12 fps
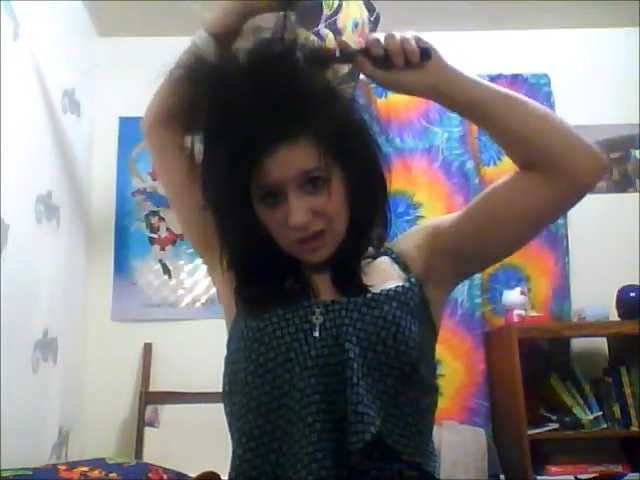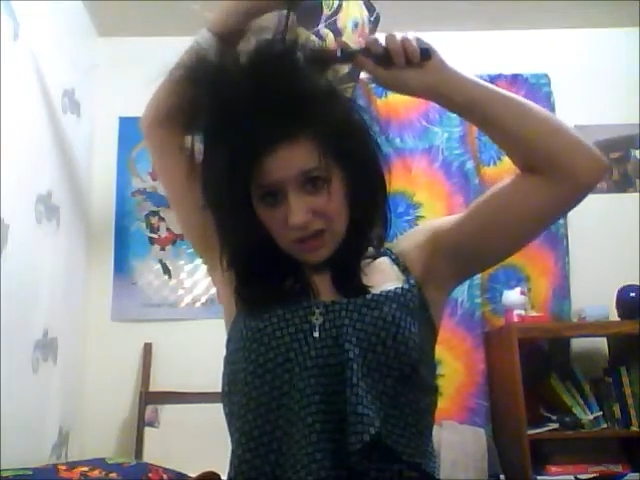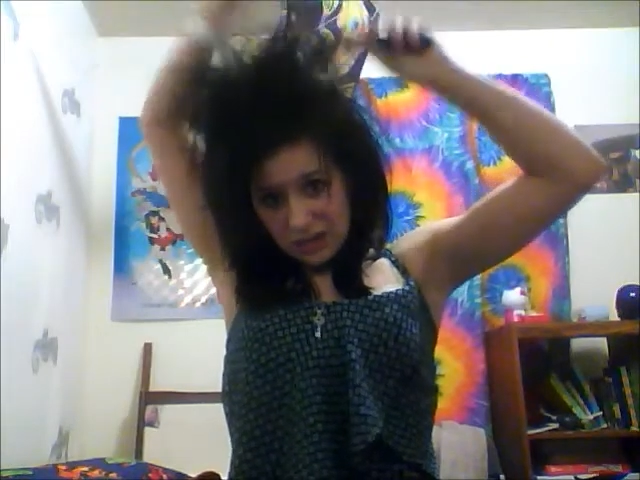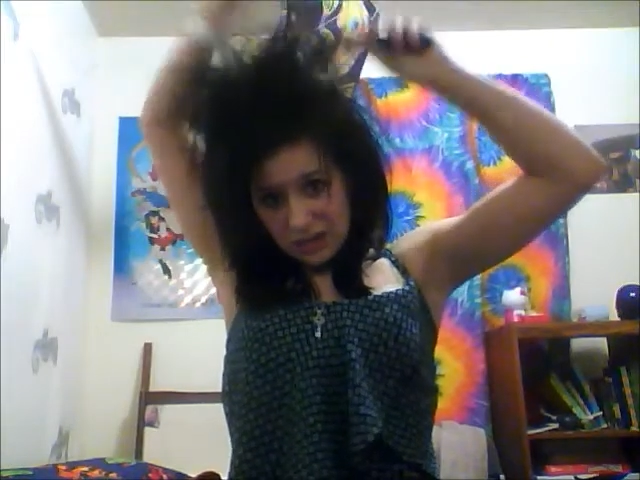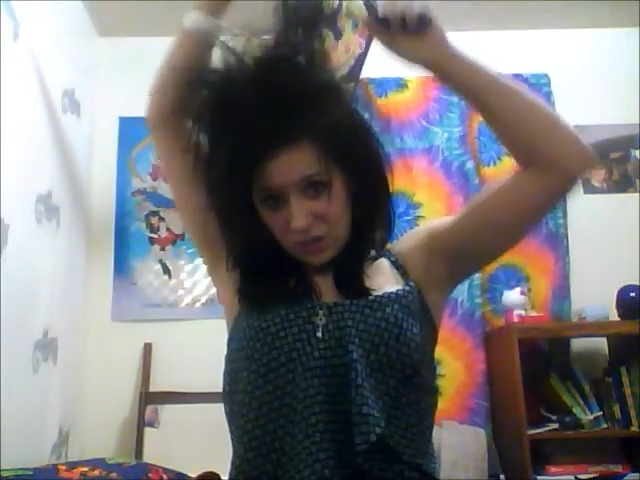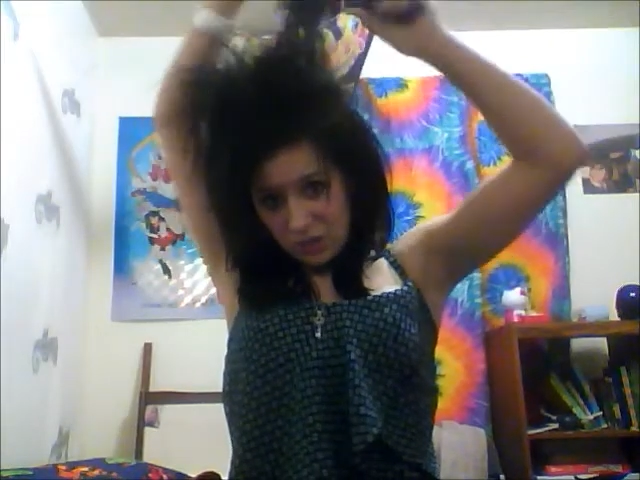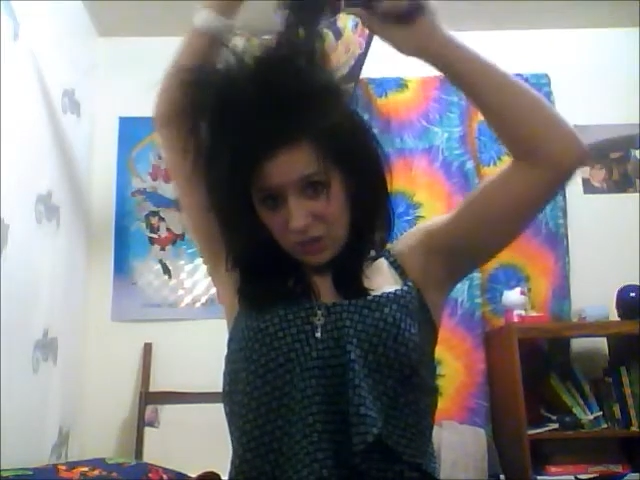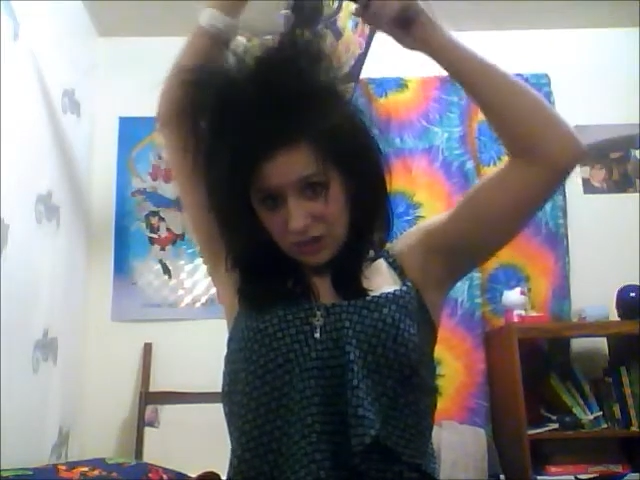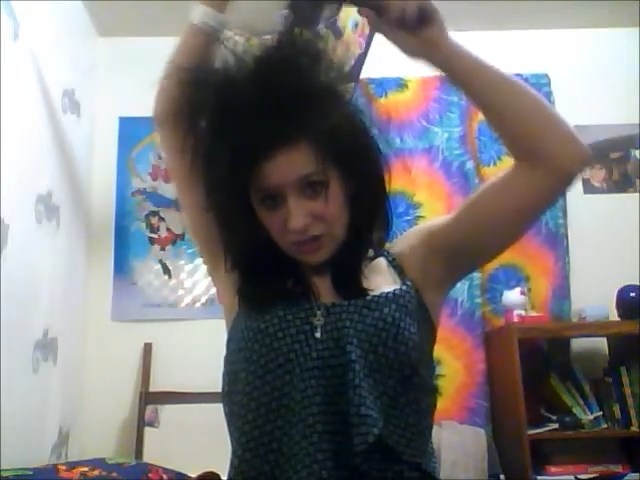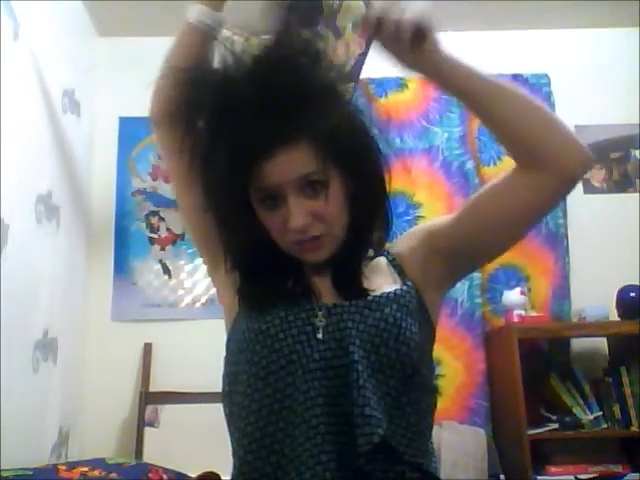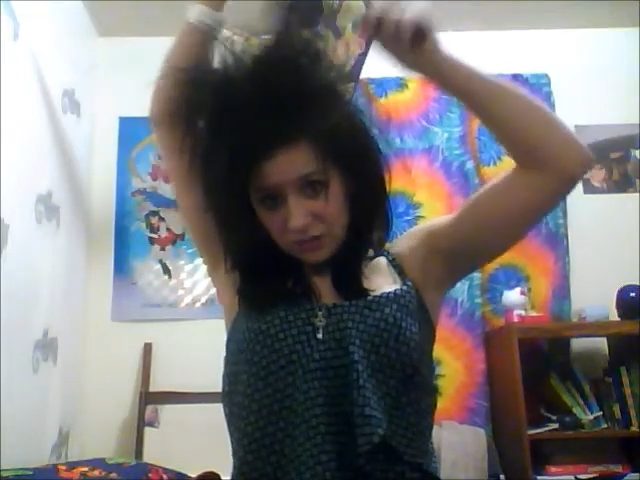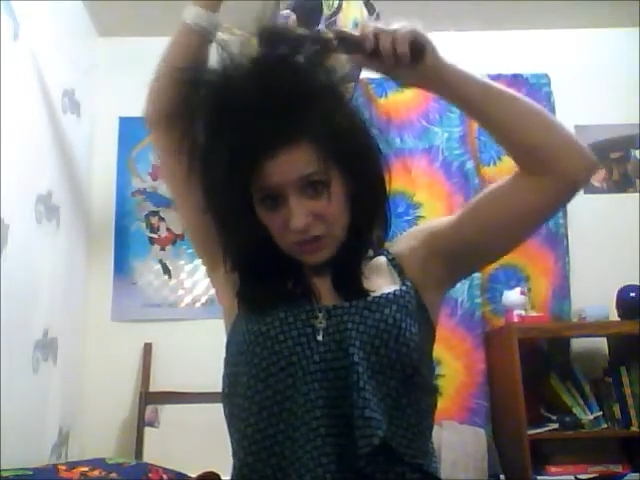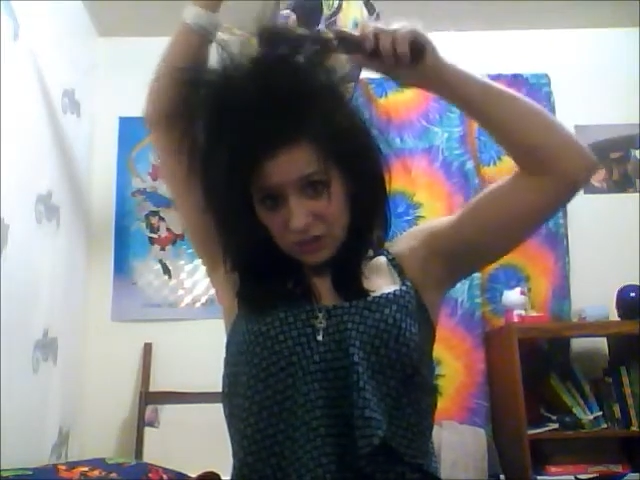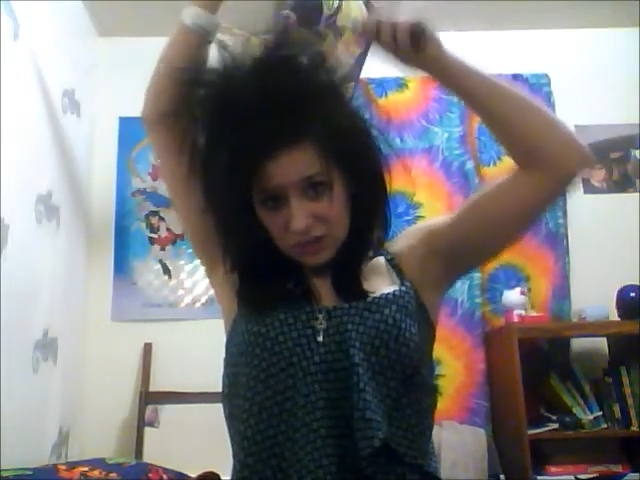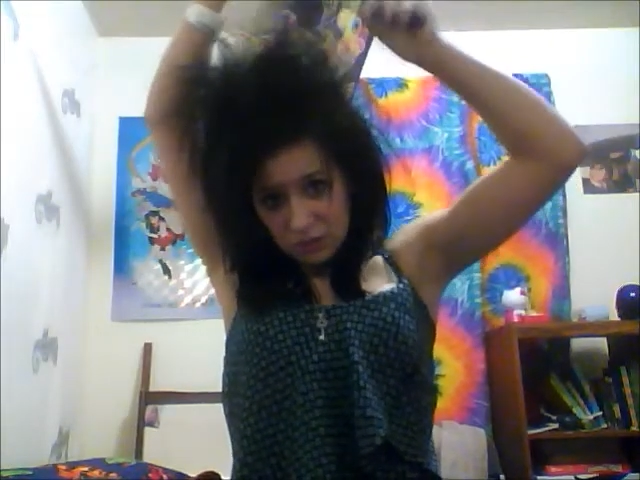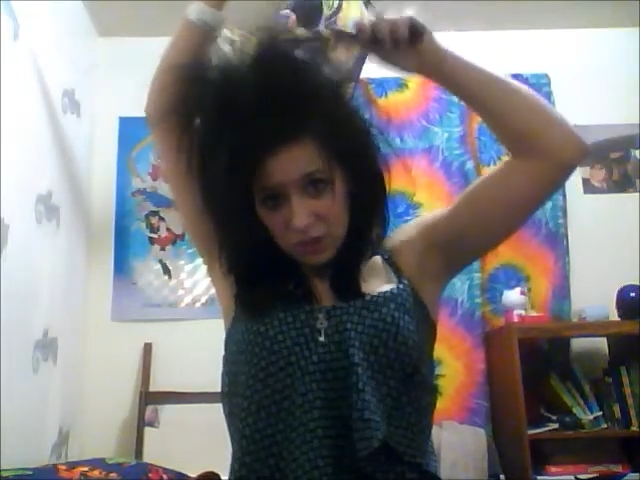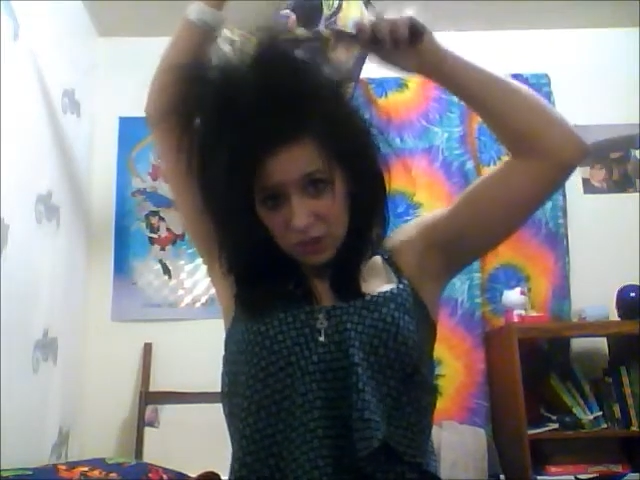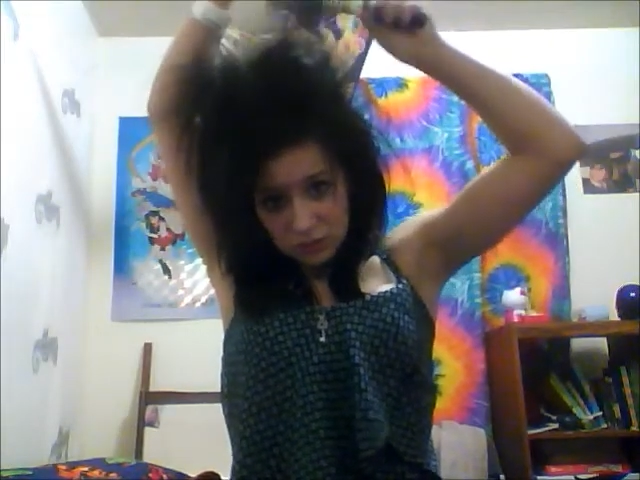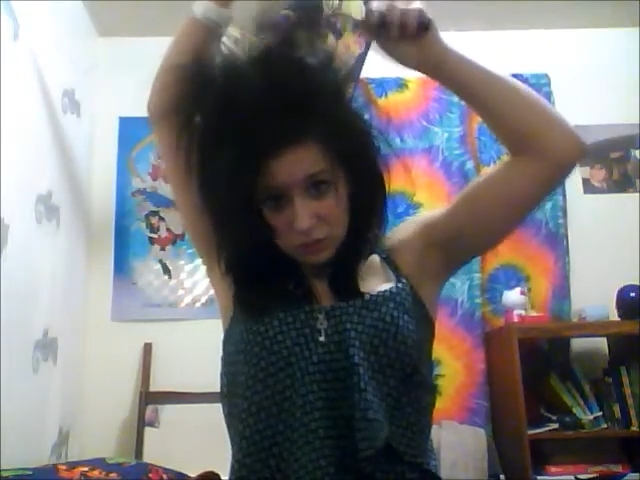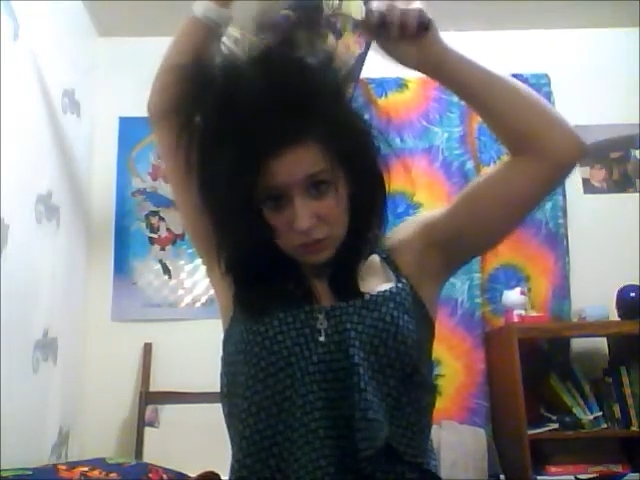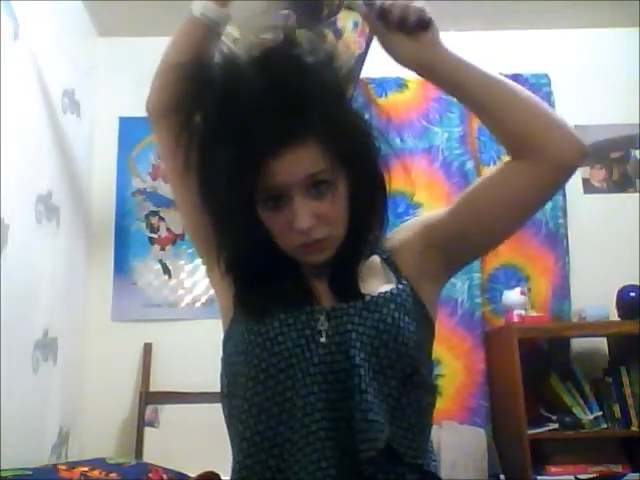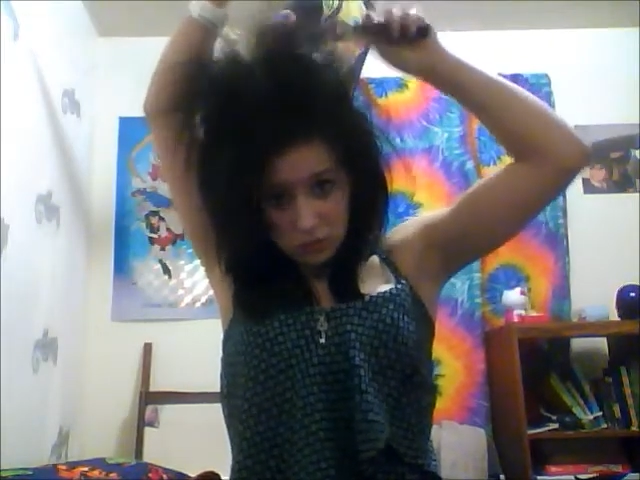you want it as frizzy as possible,